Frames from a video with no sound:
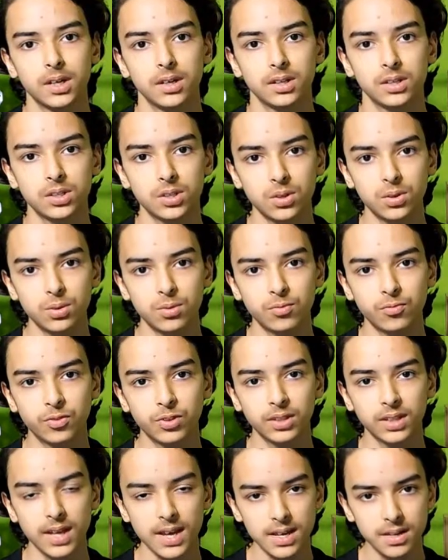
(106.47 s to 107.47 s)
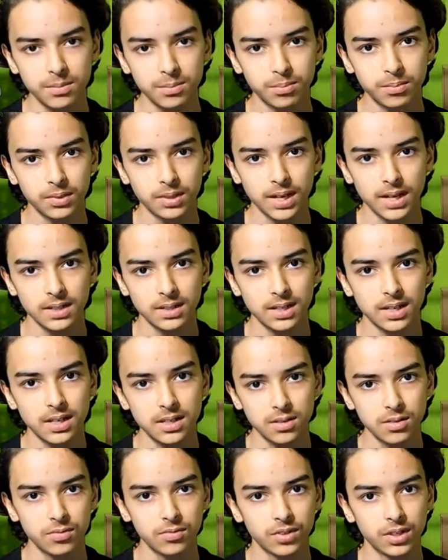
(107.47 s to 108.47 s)
So for that, that
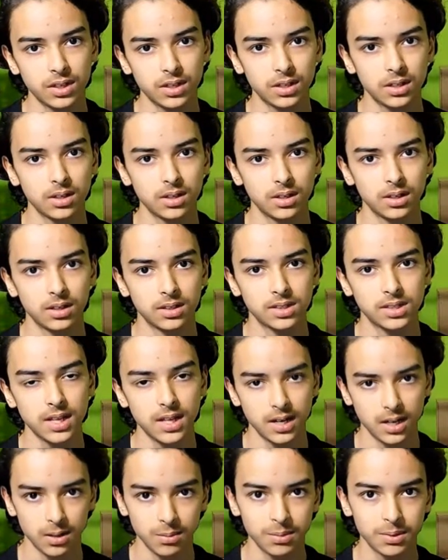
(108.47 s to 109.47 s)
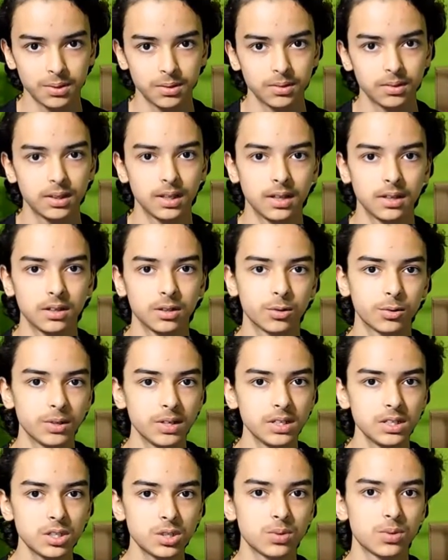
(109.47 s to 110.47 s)
kind of uh, uh, setup, then a
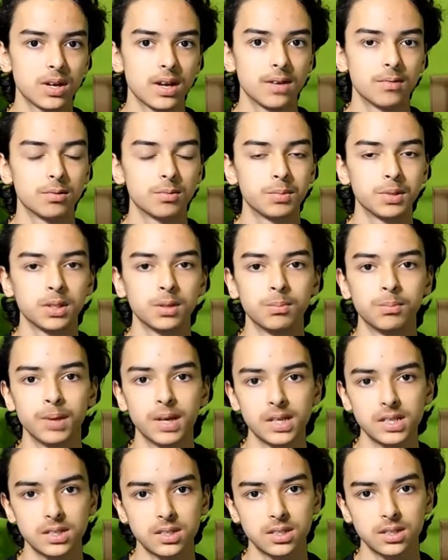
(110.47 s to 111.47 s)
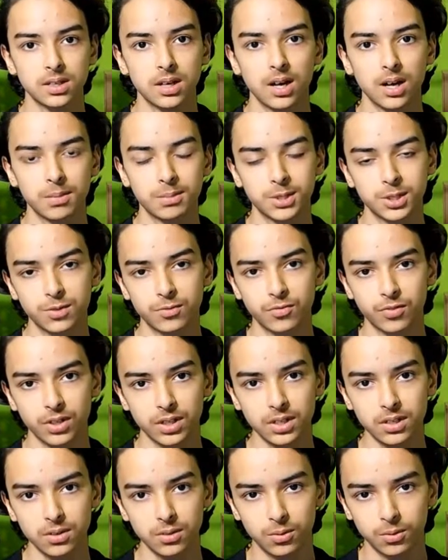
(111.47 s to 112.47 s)
green screen would be the best option for
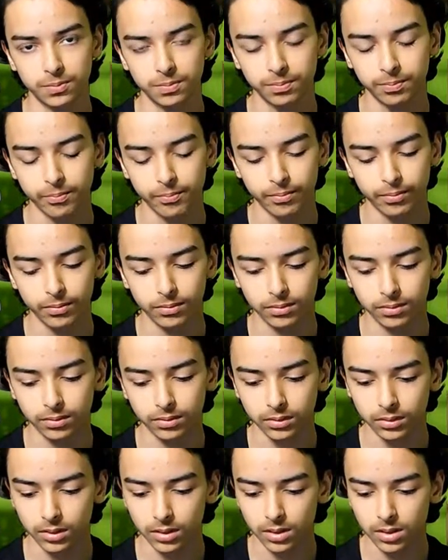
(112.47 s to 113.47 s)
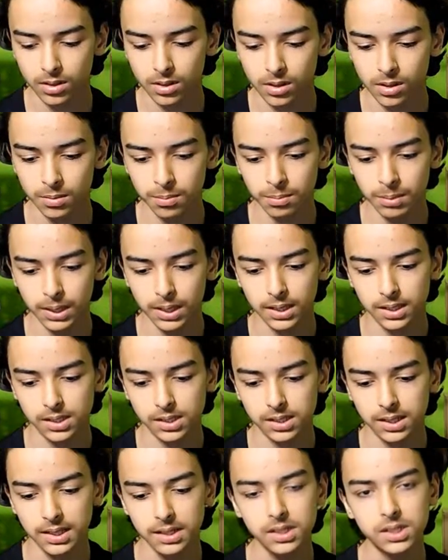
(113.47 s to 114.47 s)
you.
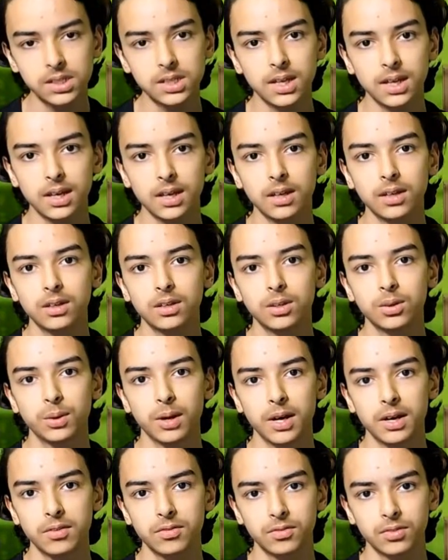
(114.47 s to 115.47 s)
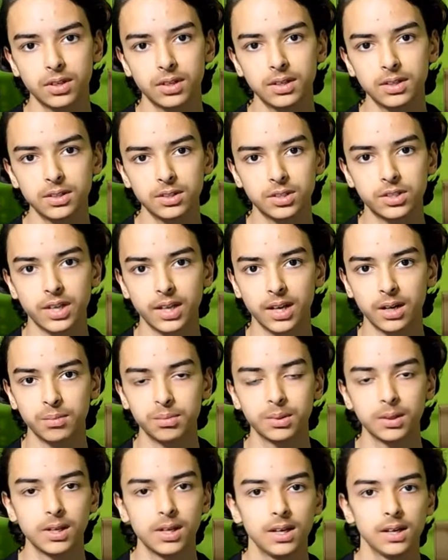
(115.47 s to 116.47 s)
But let's say you have another setup
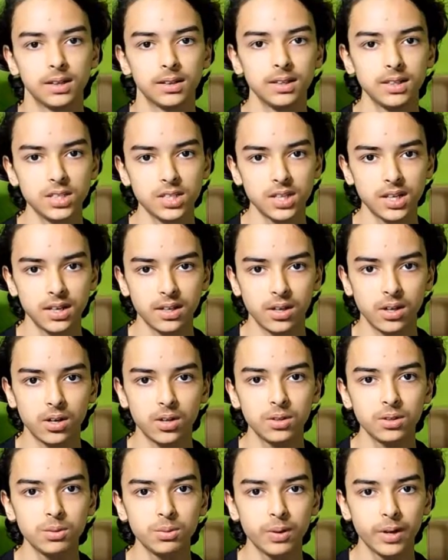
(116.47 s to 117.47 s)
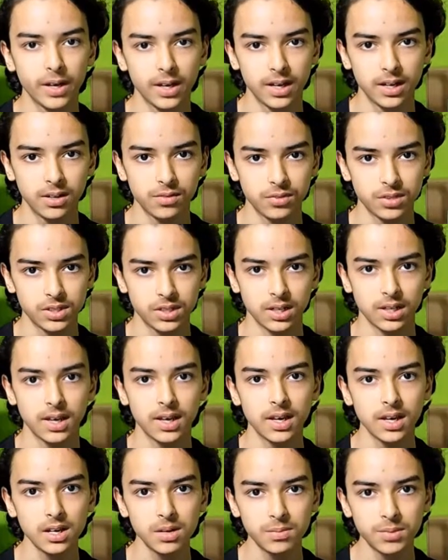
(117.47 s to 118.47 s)
let's say all you have is a
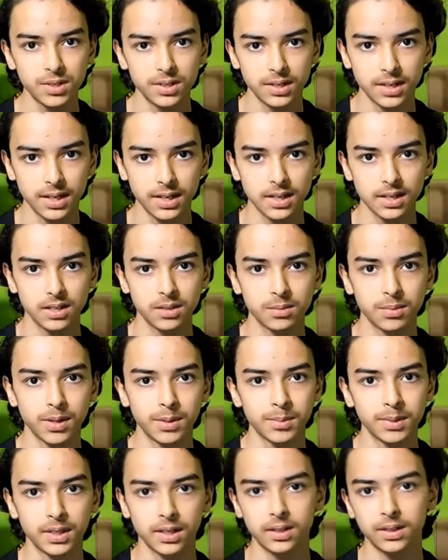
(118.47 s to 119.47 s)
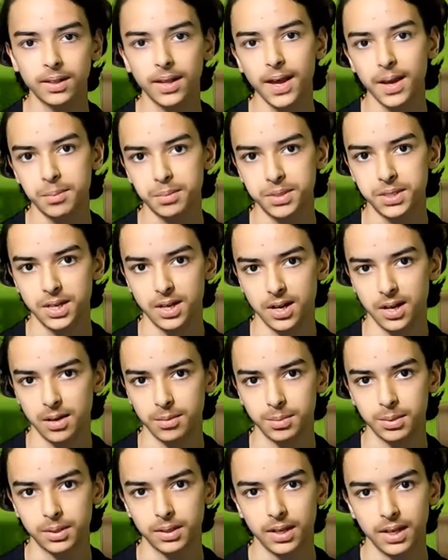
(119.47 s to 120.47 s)
camera and maybe a
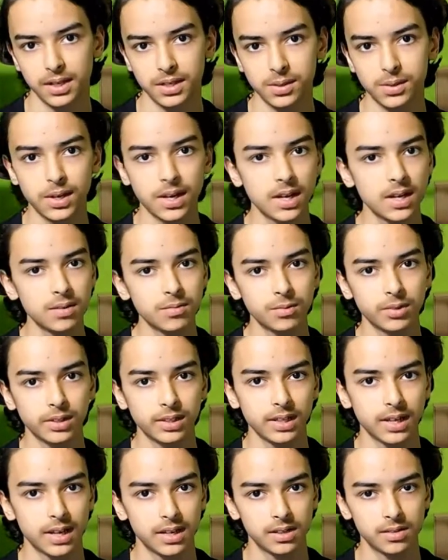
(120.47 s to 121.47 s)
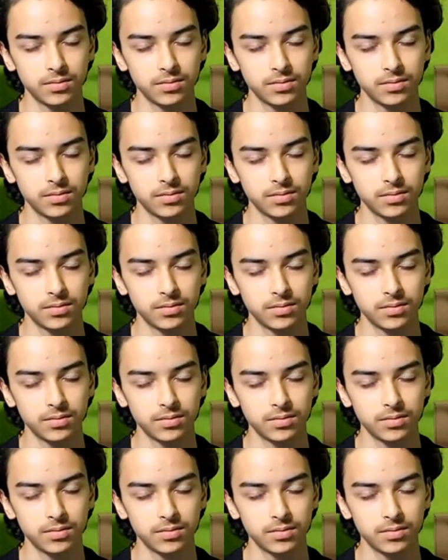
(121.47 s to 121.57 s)
laptop, and you can't really edit